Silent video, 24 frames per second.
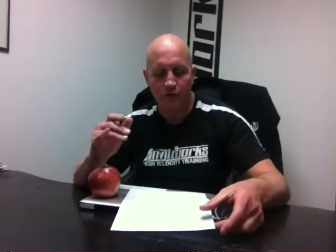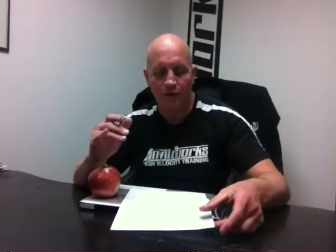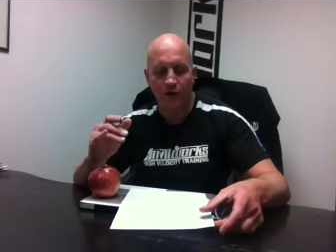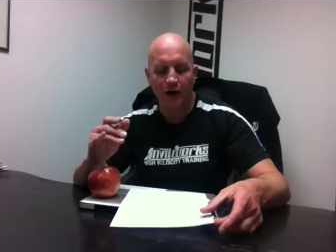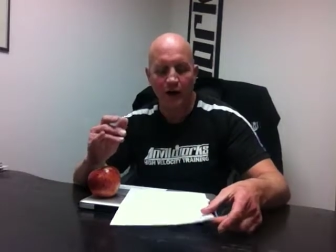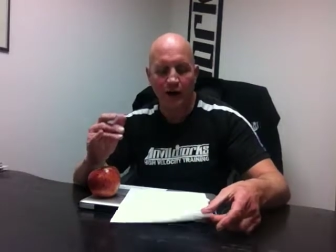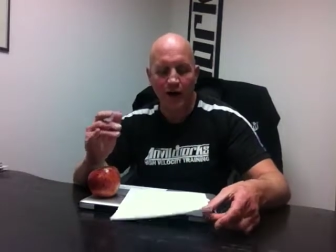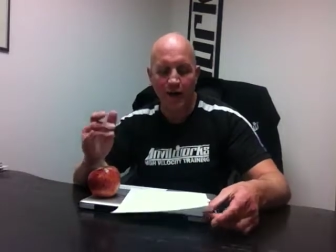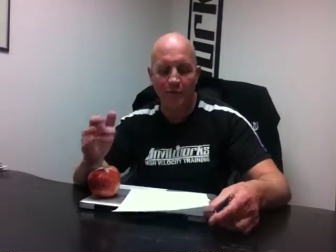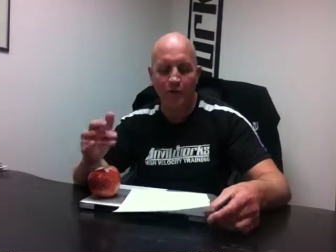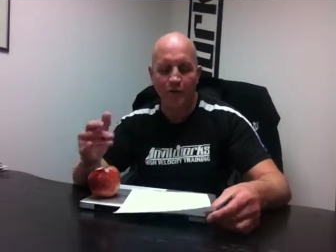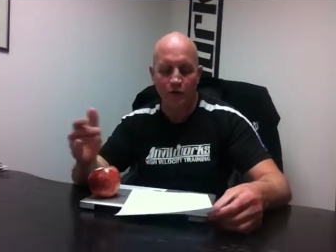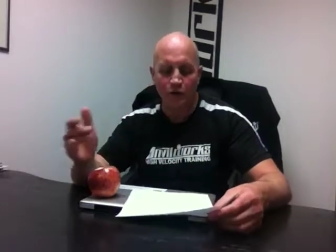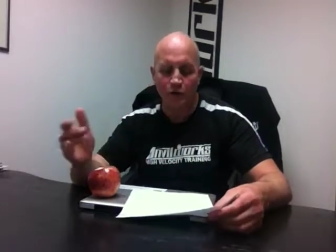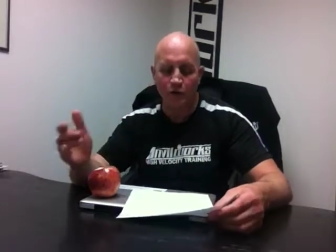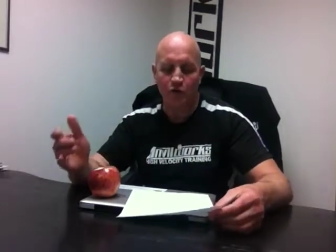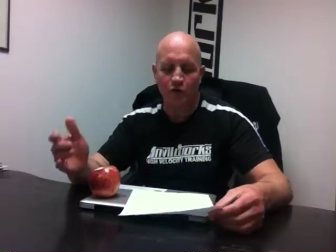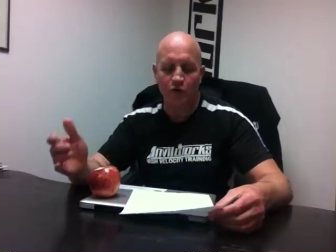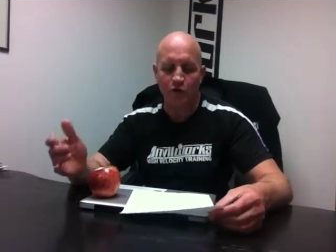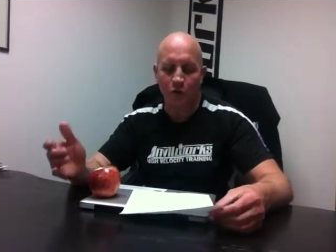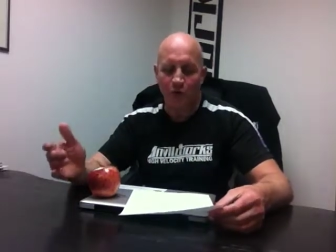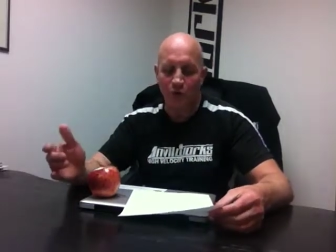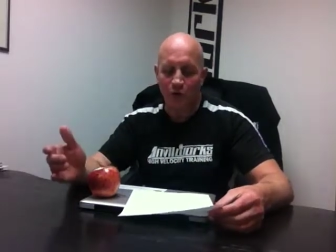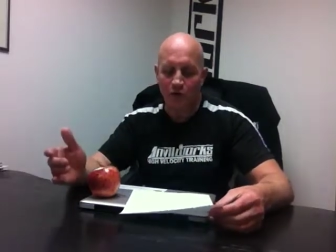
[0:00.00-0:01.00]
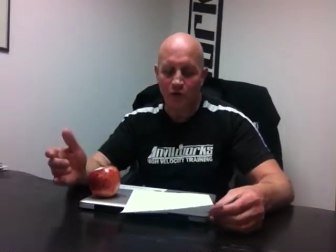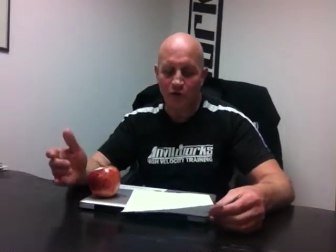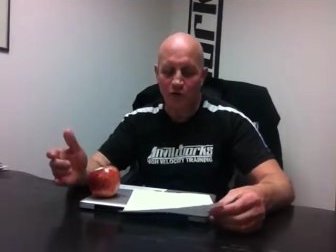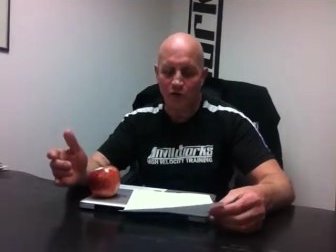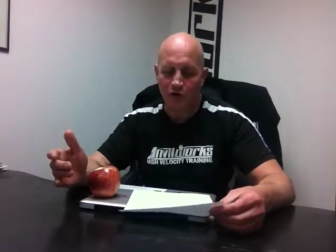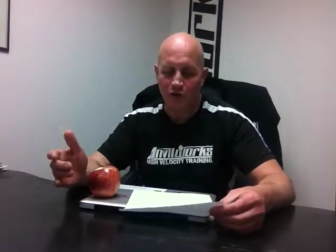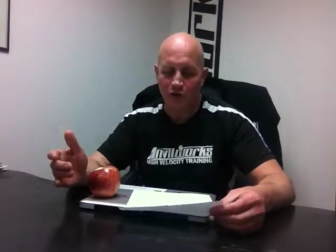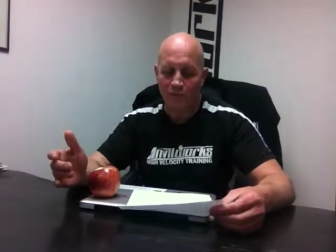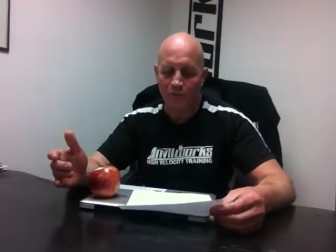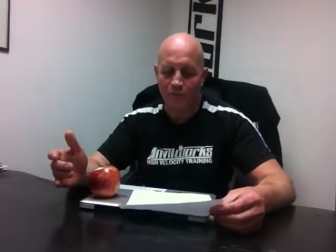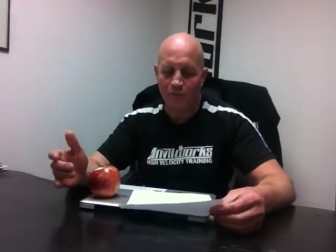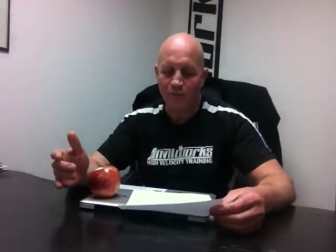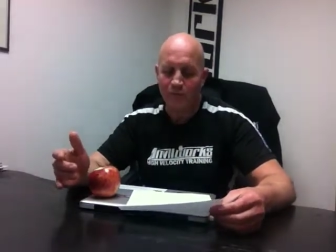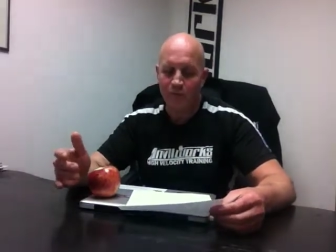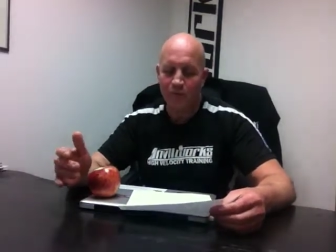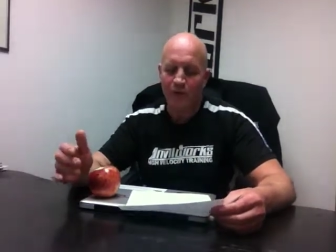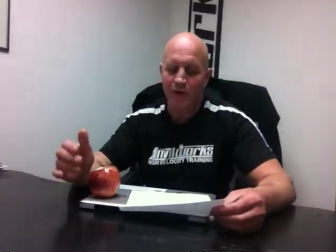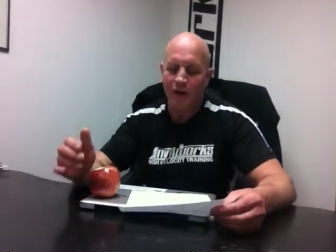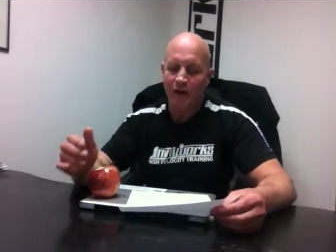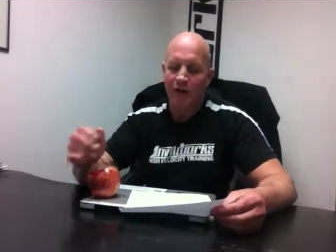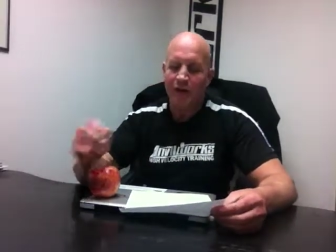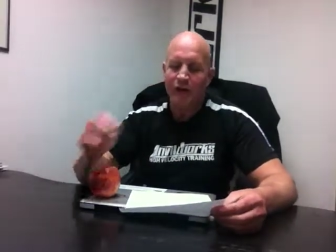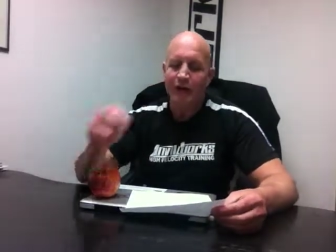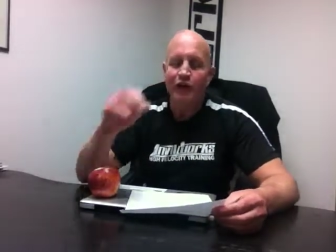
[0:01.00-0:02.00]
high fructose corn syrup,
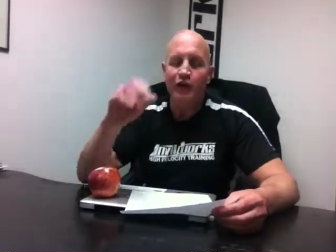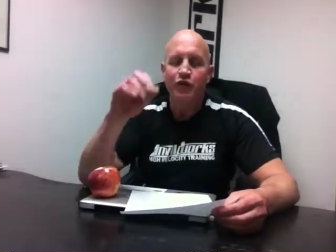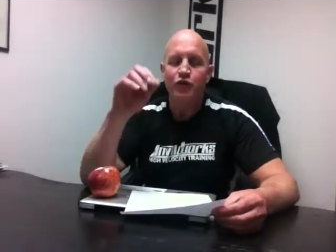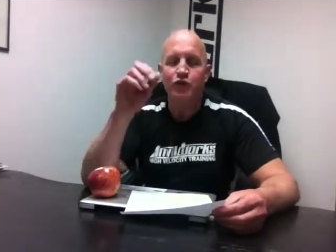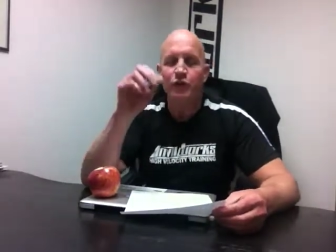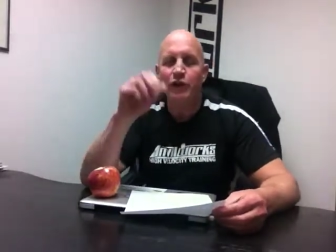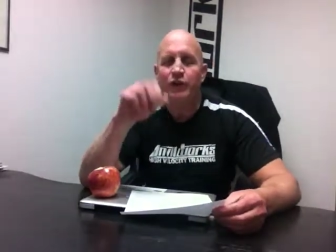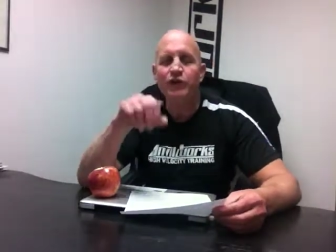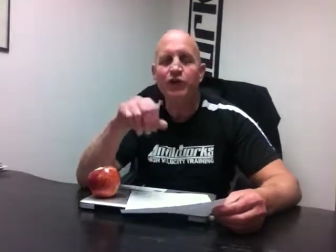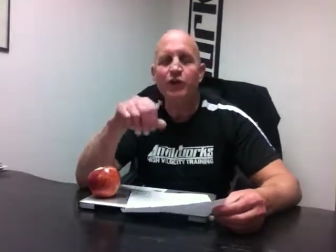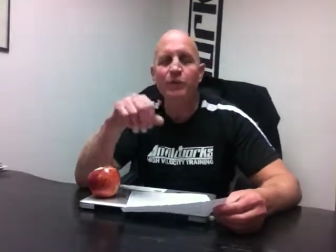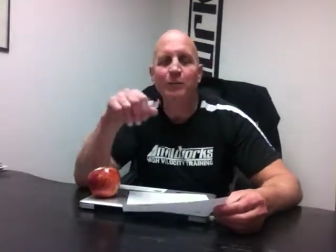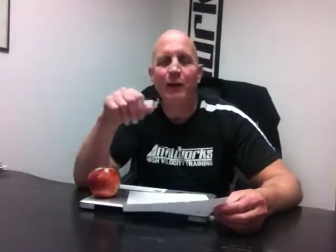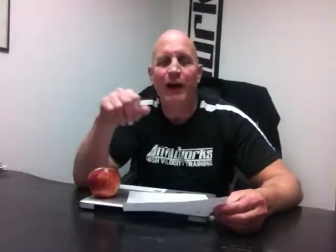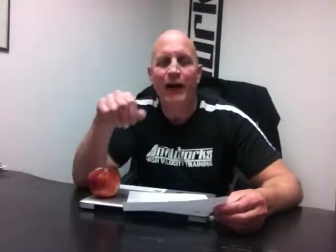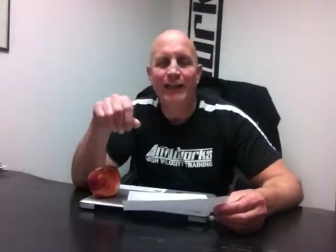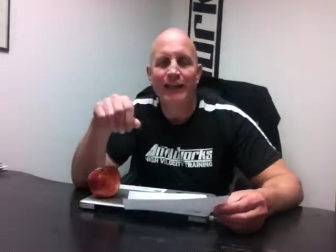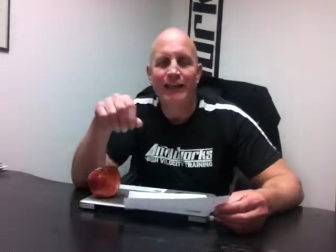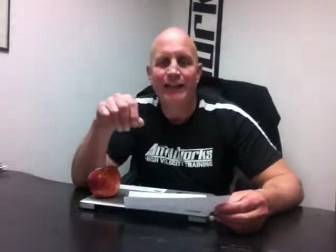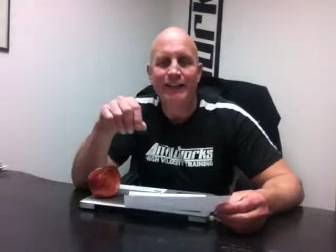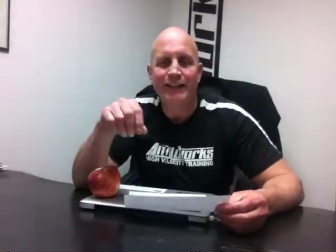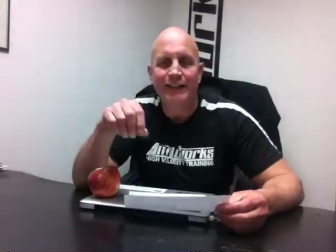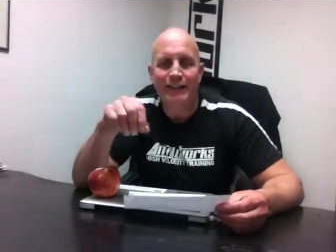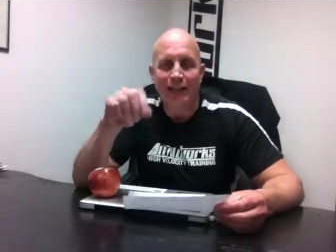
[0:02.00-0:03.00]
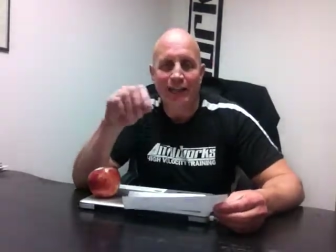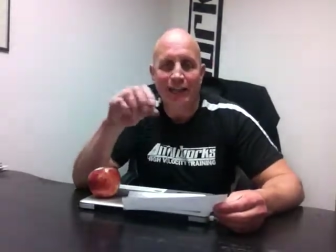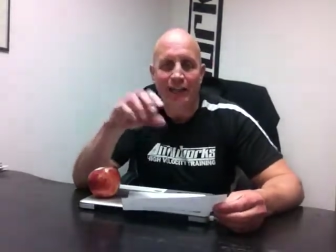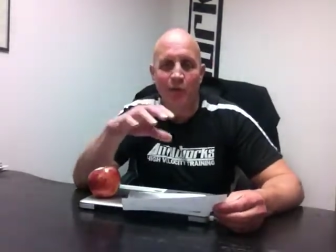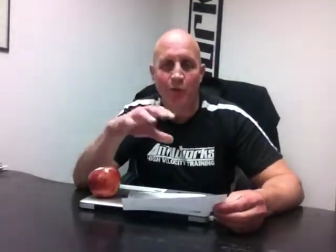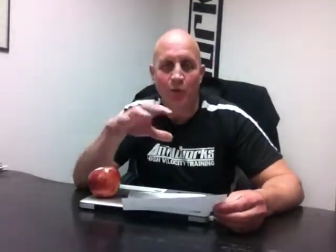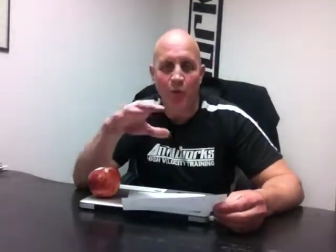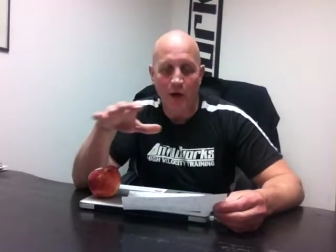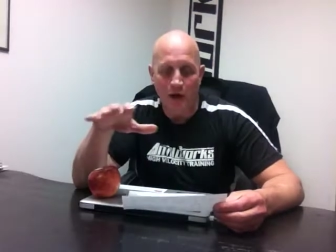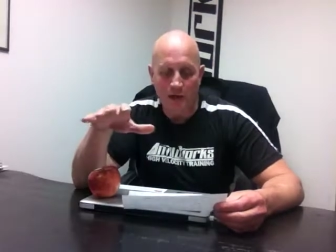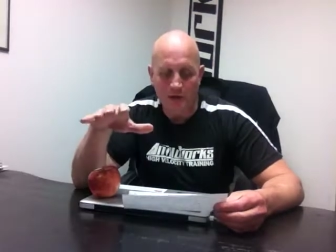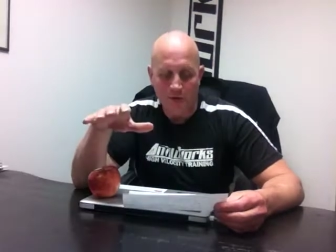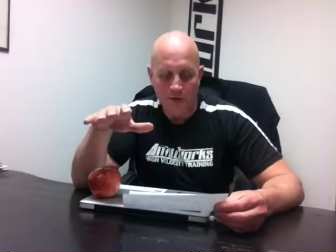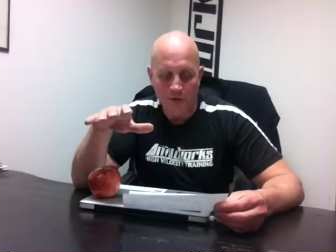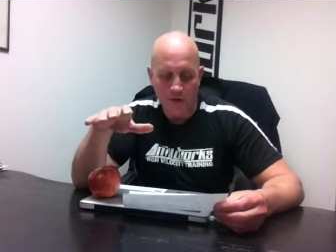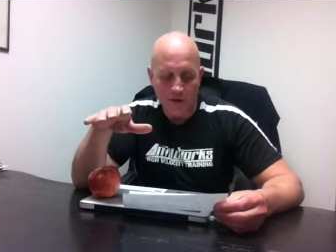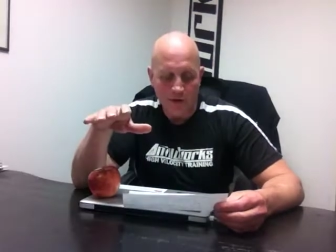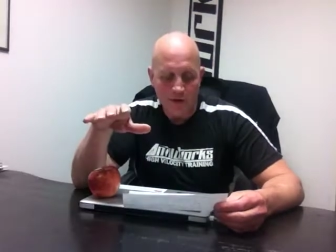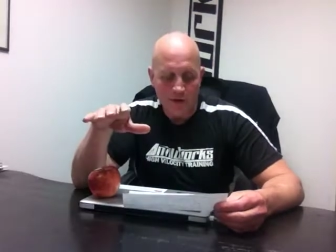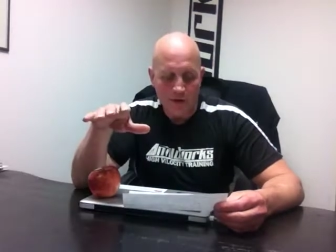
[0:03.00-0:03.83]
tricks your body into gaining weight.